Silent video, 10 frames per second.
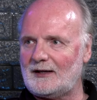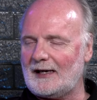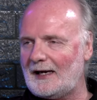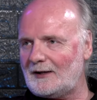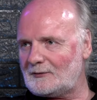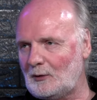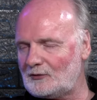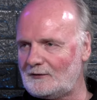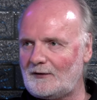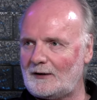again, it's
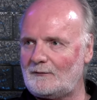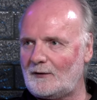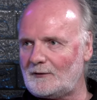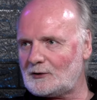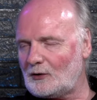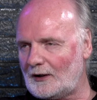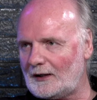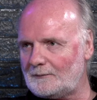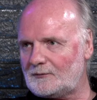mostly funded from Victoria.